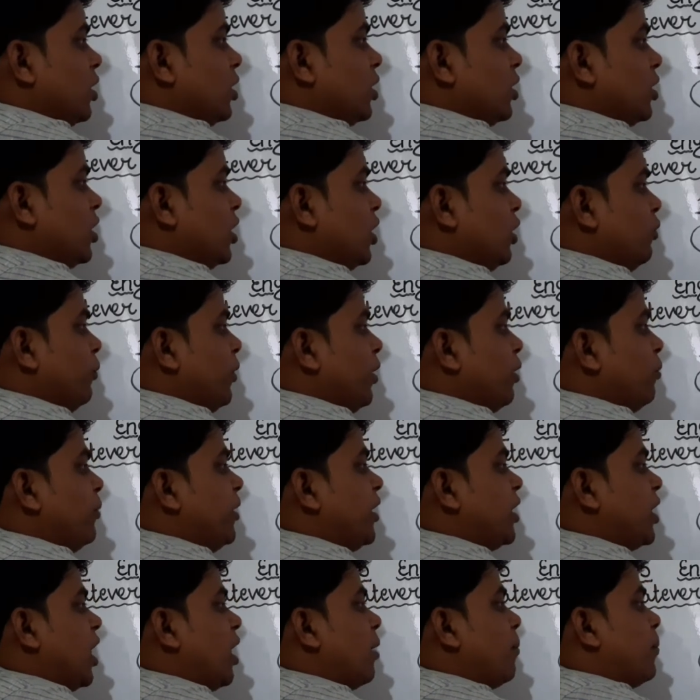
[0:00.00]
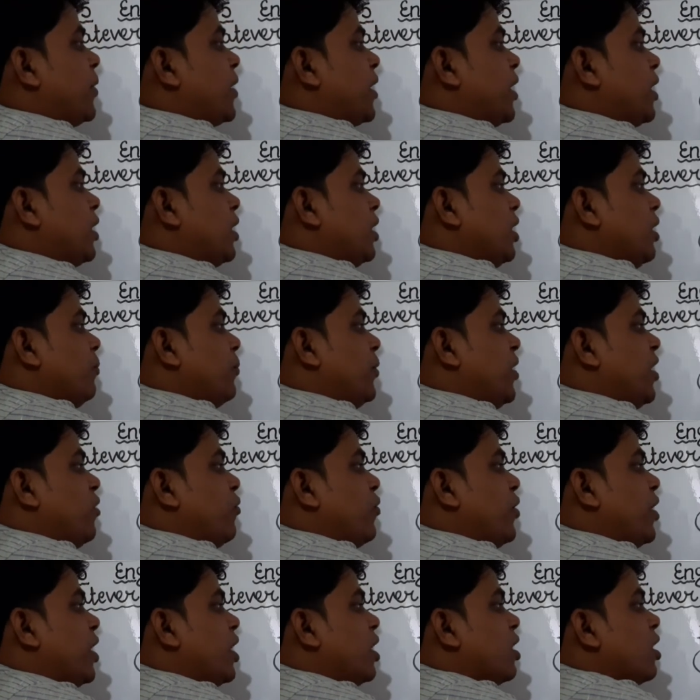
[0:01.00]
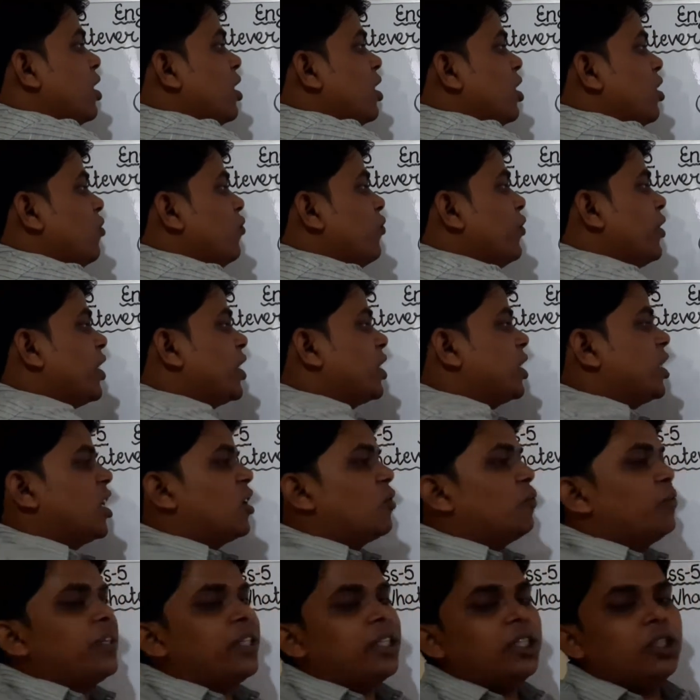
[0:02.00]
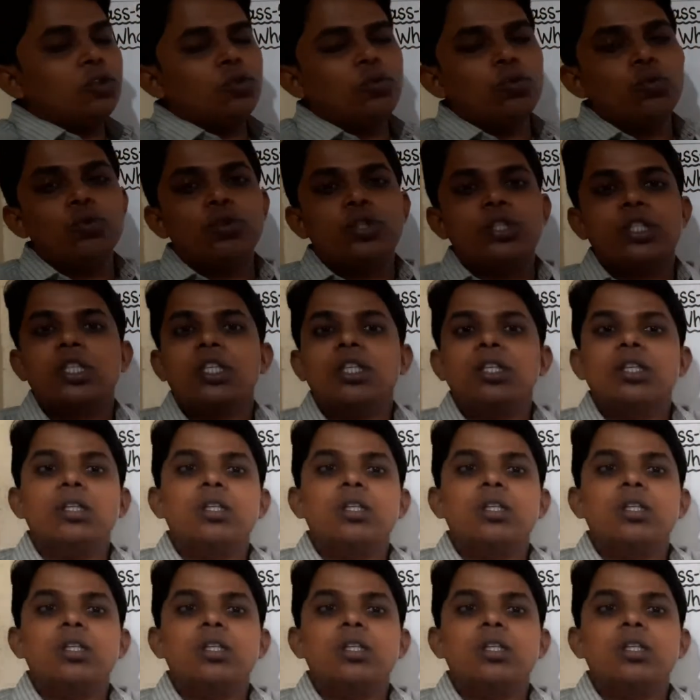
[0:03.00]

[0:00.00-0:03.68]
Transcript: G will be capital everywhere where there we use